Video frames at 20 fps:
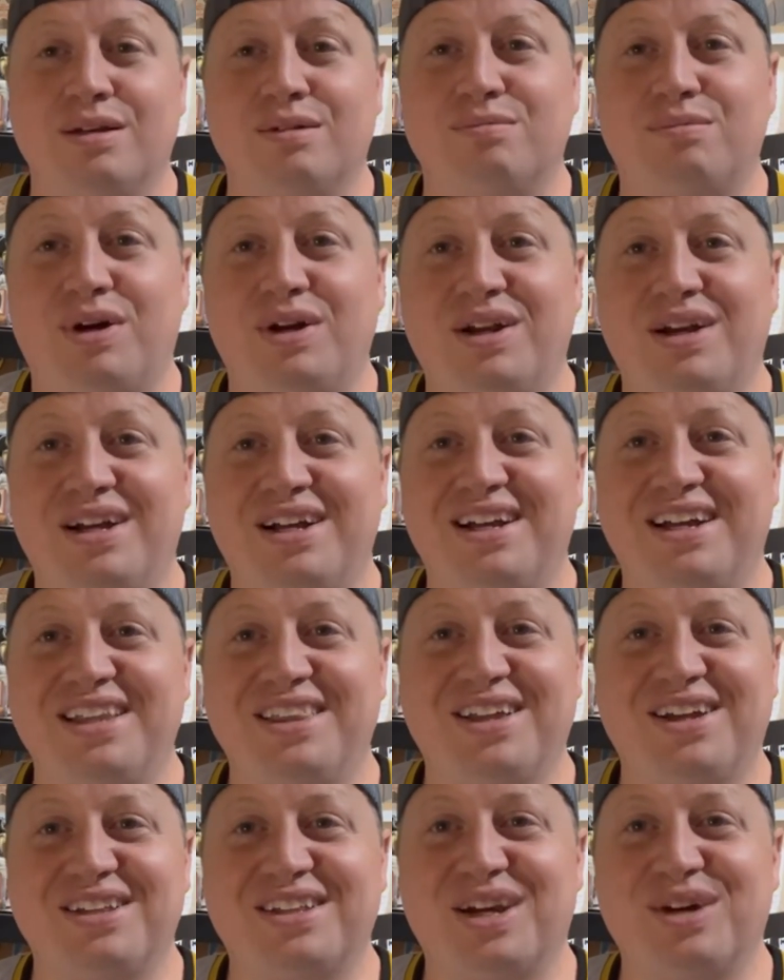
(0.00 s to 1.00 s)
But I
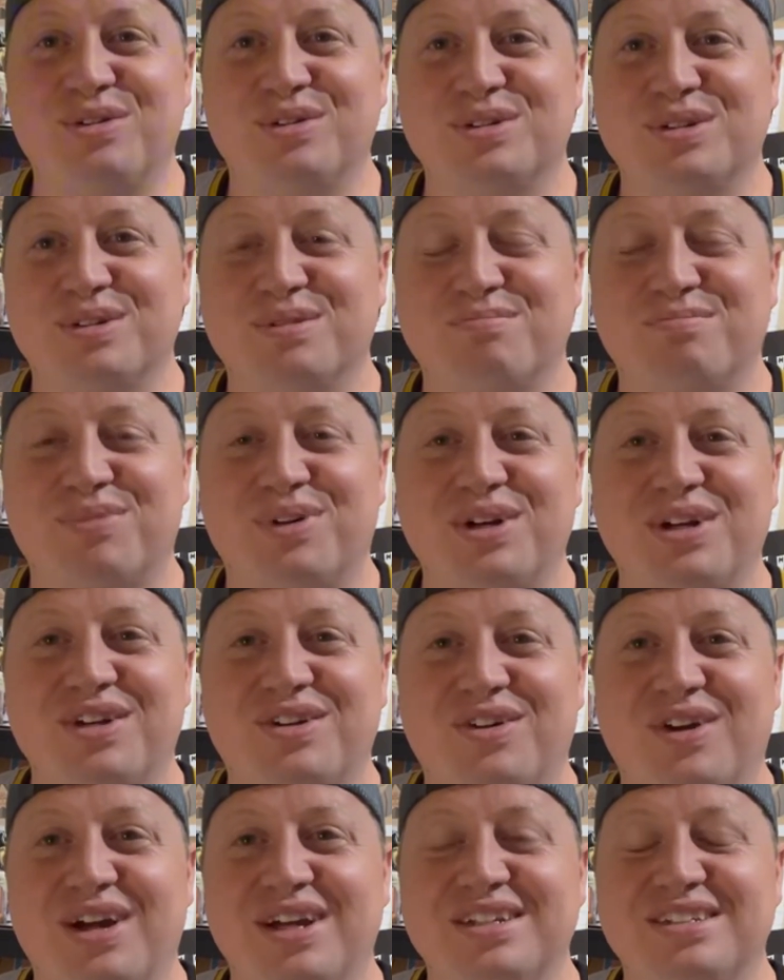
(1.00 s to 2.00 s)
thought that was a pretty
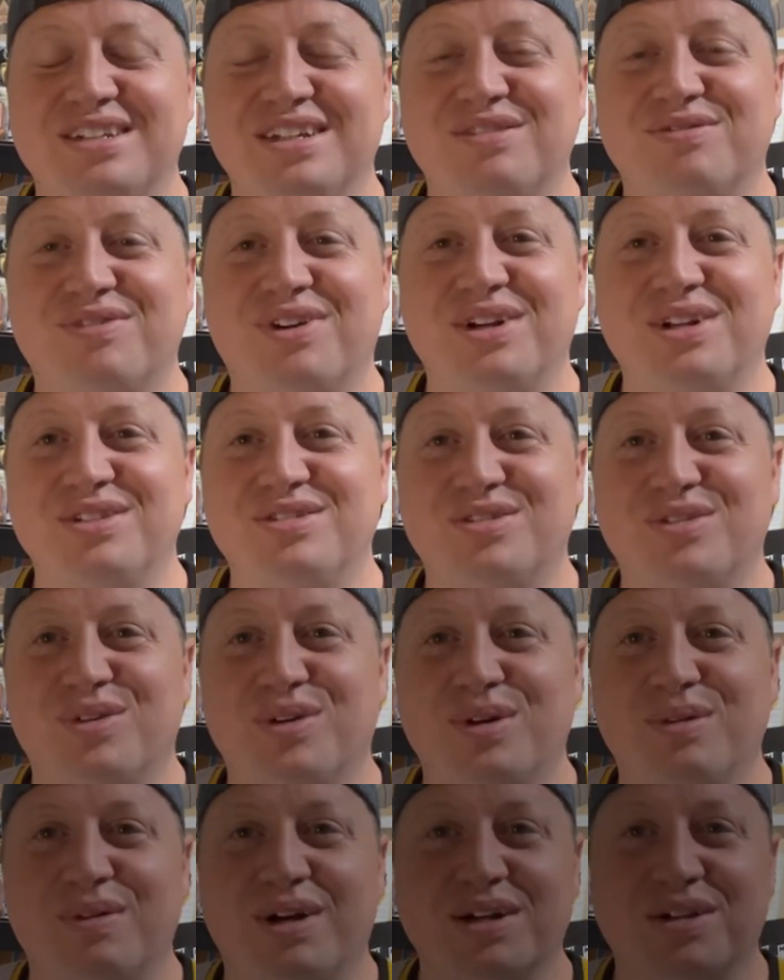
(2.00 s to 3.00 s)
crazy and funny story about